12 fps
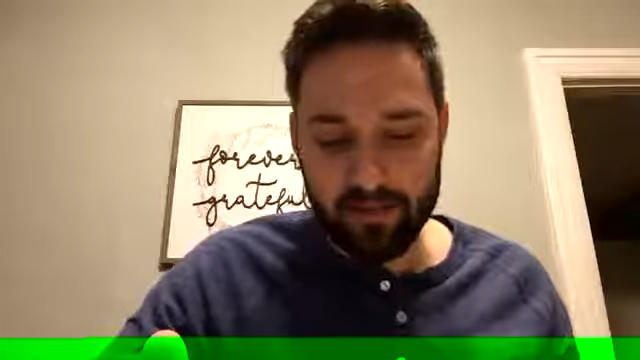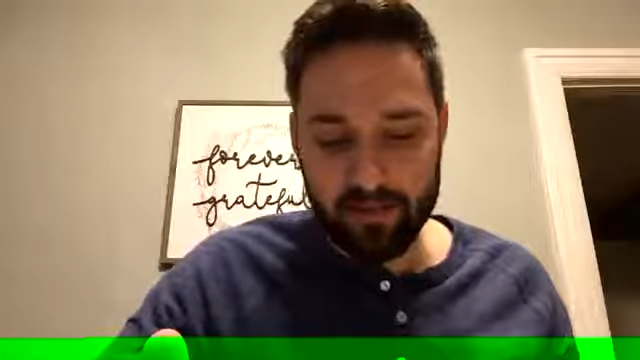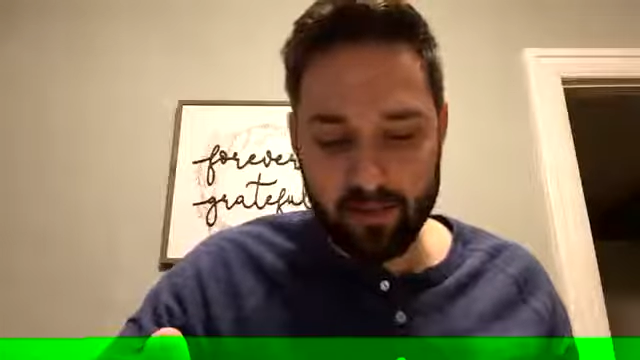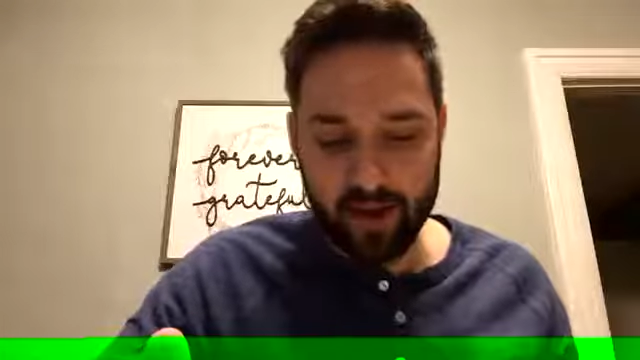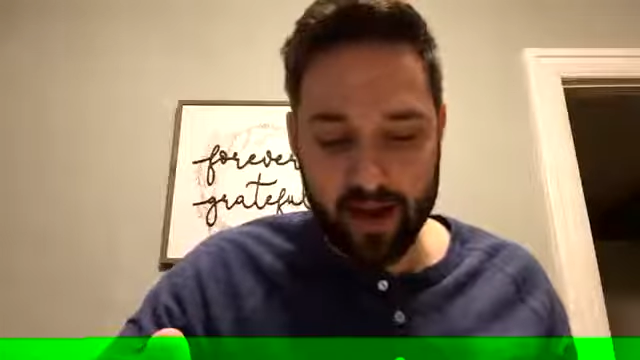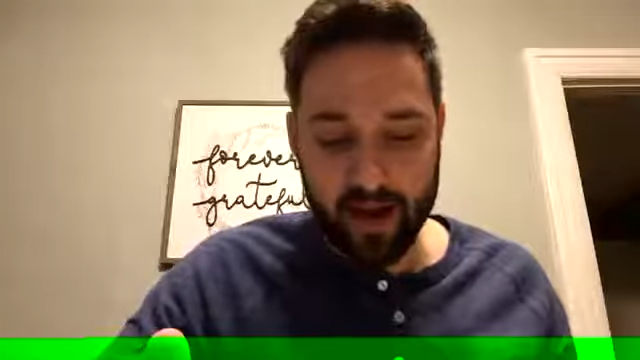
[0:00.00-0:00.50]

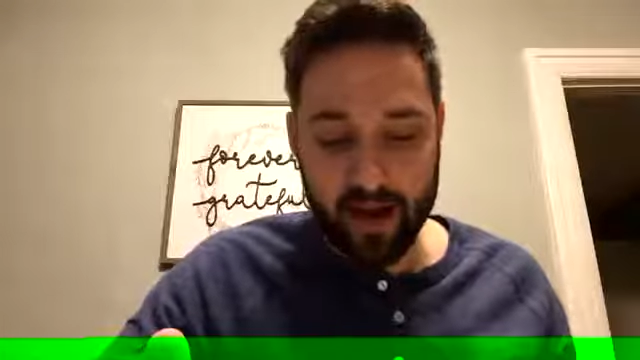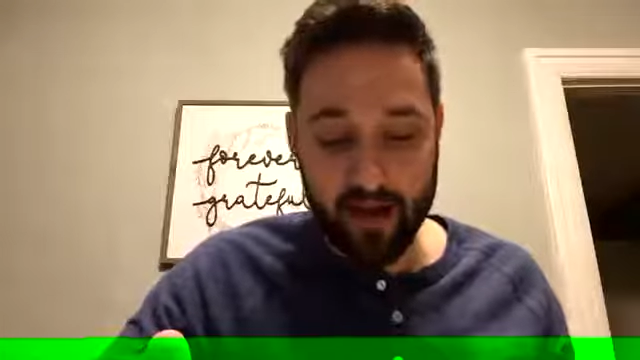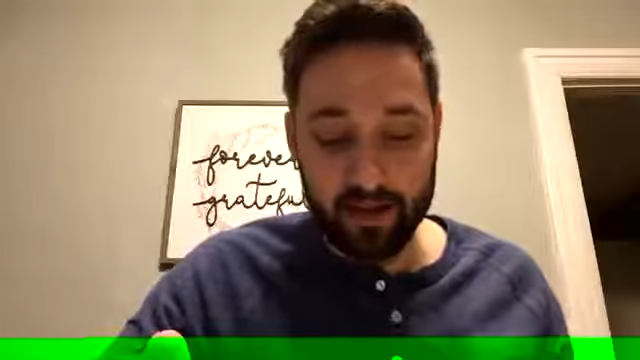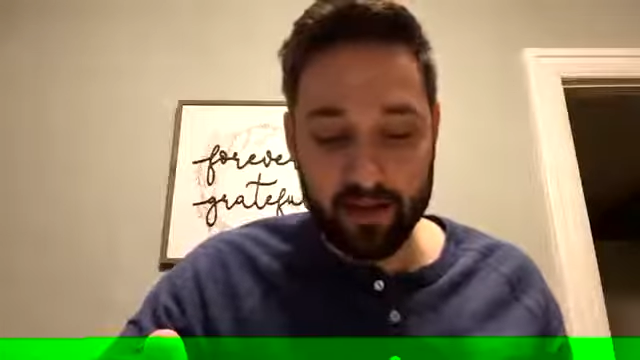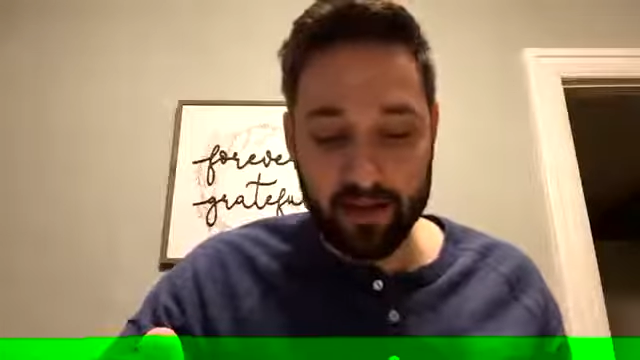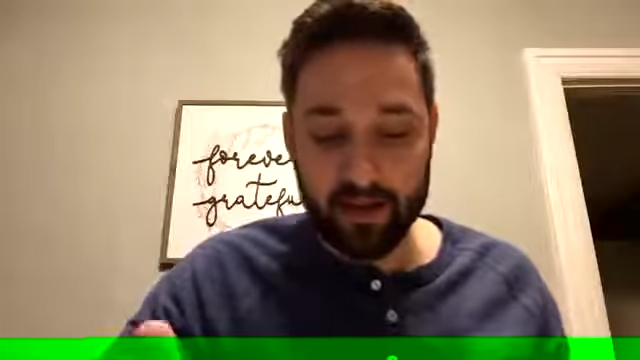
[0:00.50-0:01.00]
point
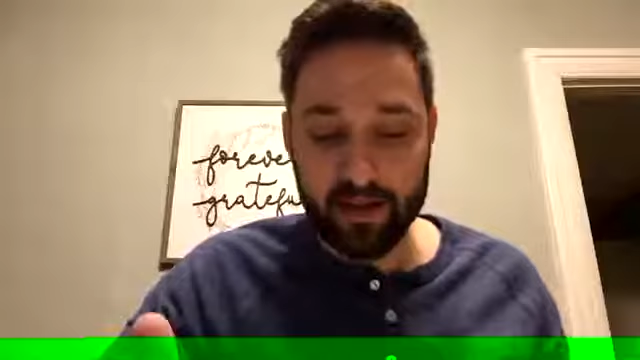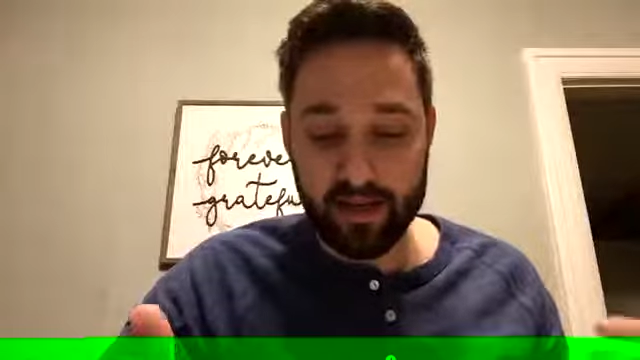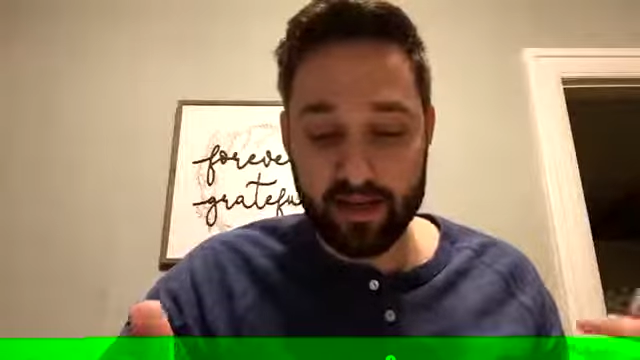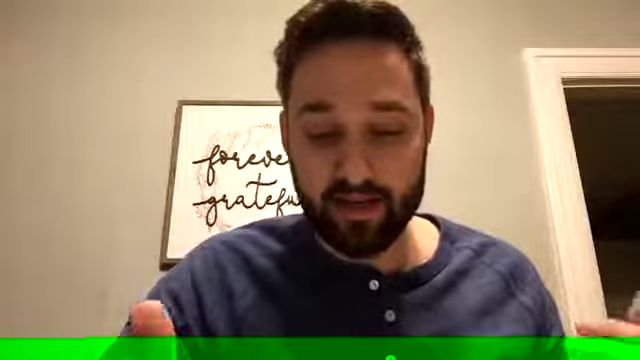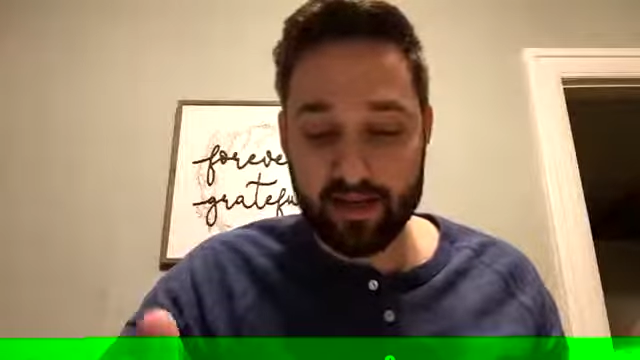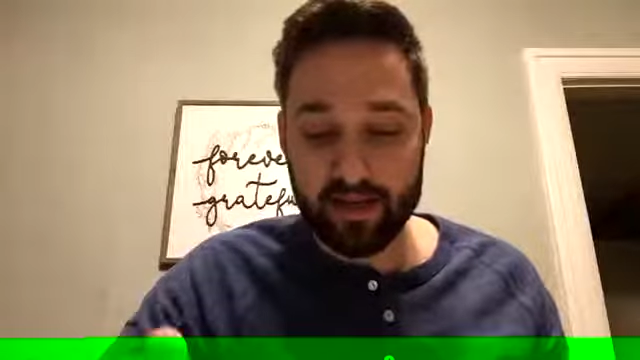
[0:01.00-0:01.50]
out
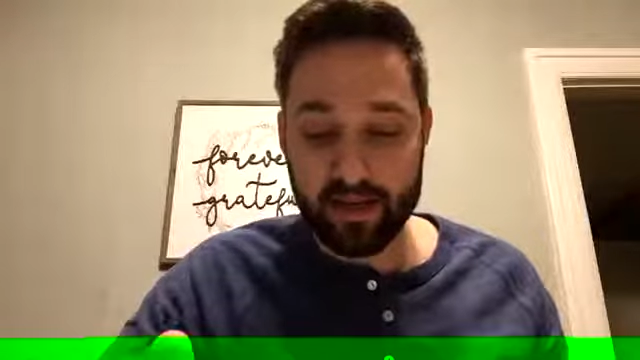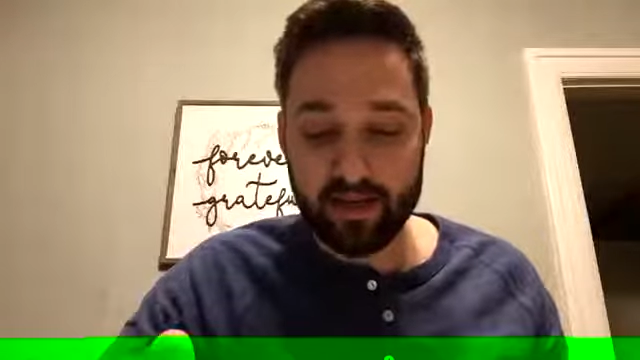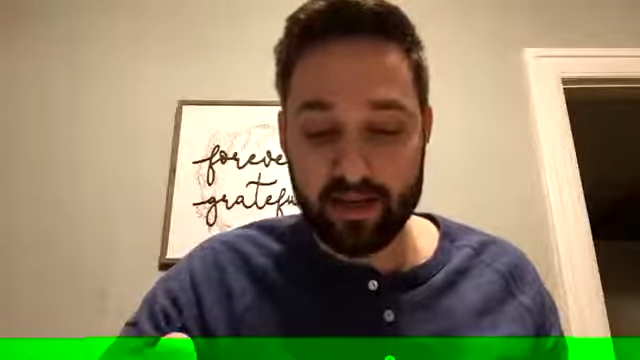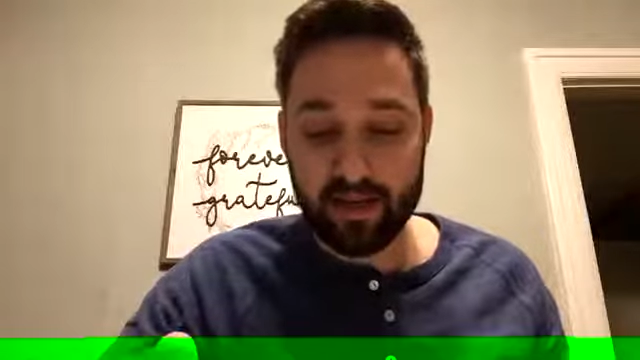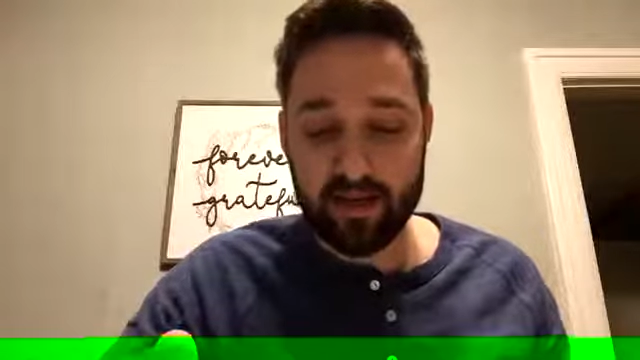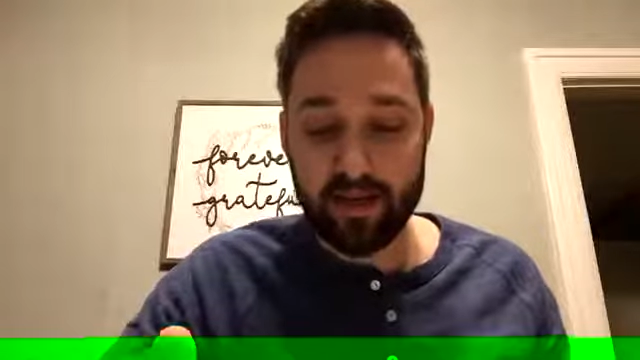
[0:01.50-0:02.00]
in
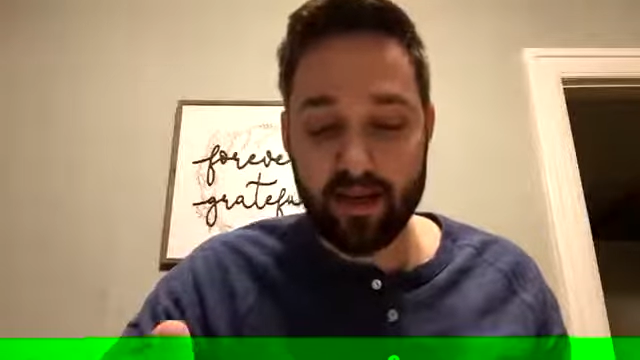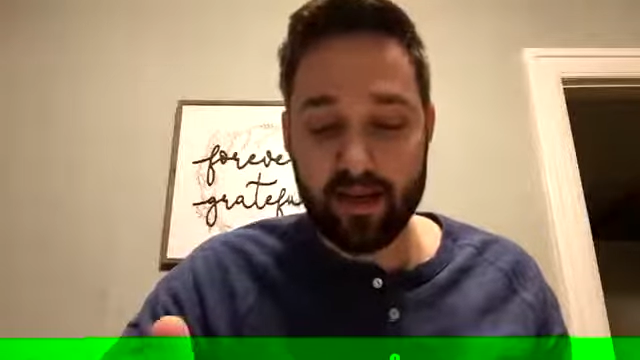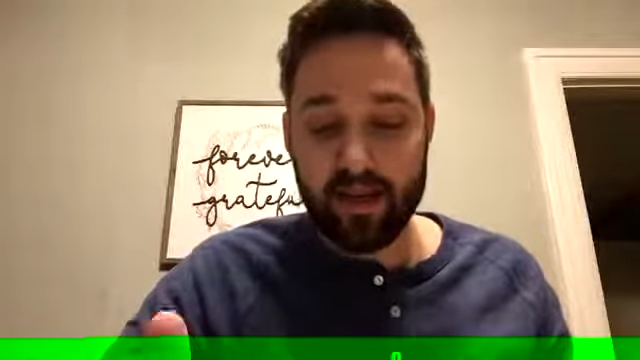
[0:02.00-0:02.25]
16